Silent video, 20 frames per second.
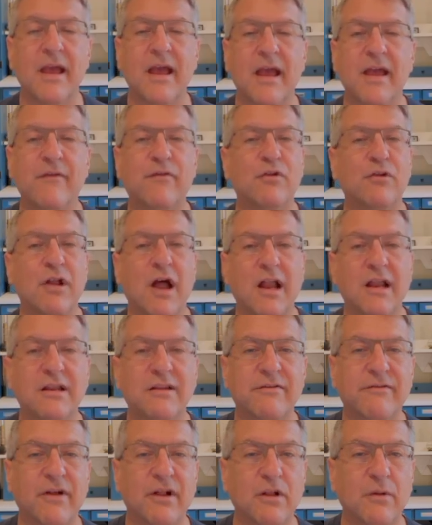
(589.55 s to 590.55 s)
If you're not a
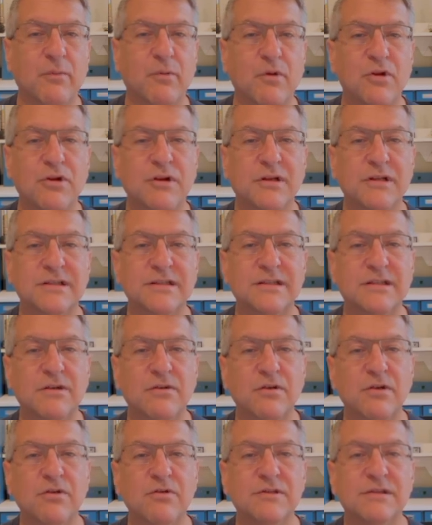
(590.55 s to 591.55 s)
developer, you can still
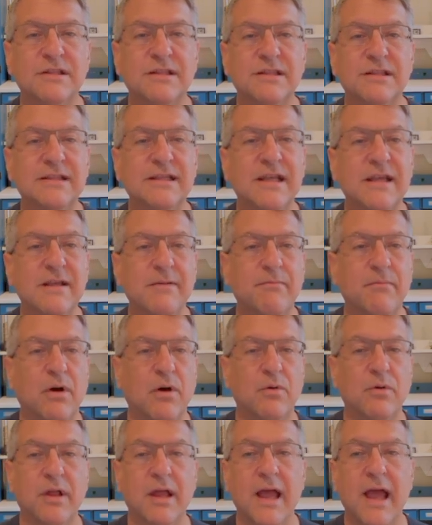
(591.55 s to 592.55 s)
use the team
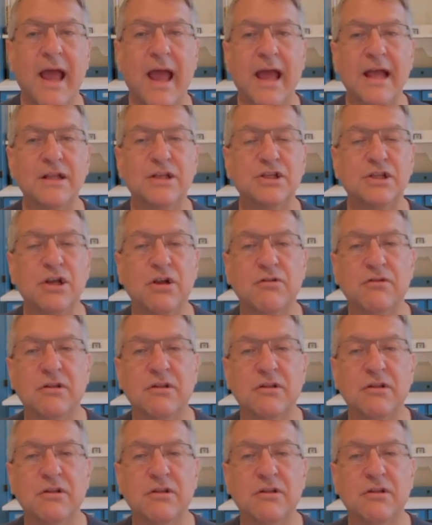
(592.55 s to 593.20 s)
mode and share the